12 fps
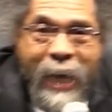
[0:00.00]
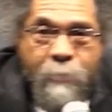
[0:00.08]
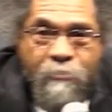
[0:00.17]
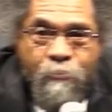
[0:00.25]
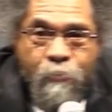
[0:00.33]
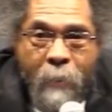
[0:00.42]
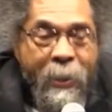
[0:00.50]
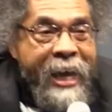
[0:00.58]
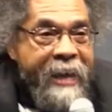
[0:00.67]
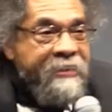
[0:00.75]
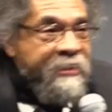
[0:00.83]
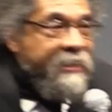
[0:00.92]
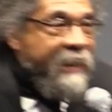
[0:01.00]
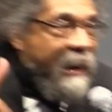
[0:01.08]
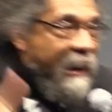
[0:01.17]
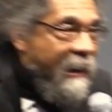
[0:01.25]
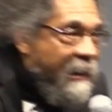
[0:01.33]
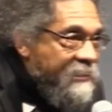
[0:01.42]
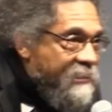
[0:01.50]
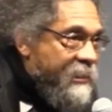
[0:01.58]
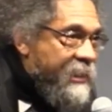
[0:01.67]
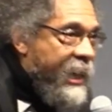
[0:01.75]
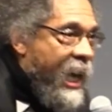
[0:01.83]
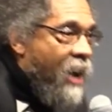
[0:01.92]
from is going to hunt you
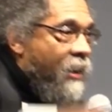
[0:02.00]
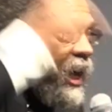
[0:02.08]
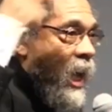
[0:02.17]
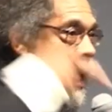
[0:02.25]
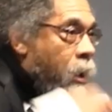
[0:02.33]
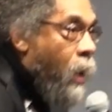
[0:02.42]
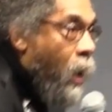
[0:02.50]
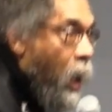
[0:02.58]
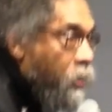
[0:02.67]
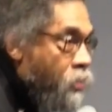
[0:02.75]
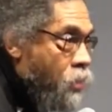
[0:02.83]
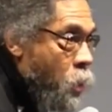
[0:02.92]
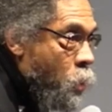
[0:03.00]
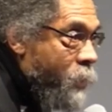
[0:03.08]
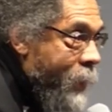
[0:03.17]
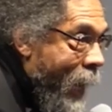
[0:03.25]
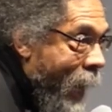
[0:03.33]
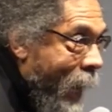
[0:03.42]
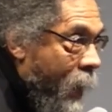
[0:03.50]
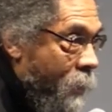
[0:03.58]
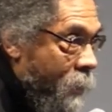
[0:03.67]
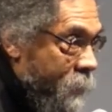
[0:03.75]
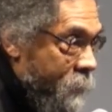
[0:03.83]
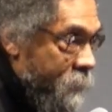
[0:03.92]
down and hunt you down.
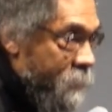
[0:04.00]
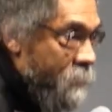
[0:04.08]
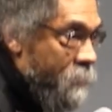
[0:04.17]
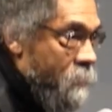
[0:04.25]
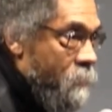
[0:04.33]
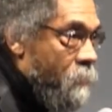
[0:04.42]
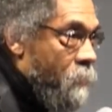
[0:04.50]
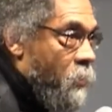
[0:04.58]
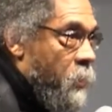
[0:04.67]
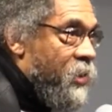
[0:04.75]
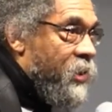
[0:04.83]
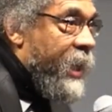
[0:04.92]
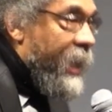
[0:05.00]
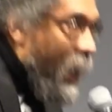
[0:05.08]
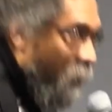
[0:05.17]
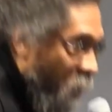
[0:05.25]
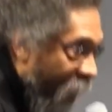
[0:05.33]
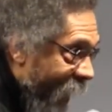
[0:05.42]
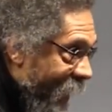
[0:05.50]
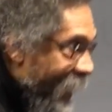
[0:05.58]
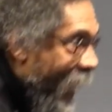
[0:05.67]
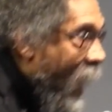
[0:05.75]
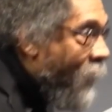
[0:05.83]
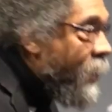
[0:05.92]
We're seeing that right
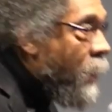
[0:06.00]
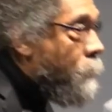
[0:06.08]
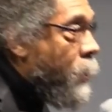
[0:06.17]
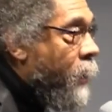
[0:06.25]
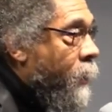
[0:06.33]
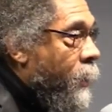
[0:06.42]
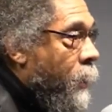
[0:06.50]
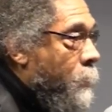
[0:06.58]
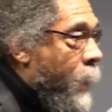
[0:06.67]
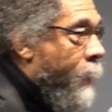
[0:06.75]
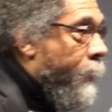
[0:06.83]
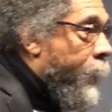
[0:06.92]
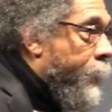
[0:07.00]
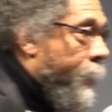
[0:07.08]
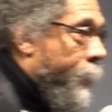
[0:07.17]
now in Imperial America.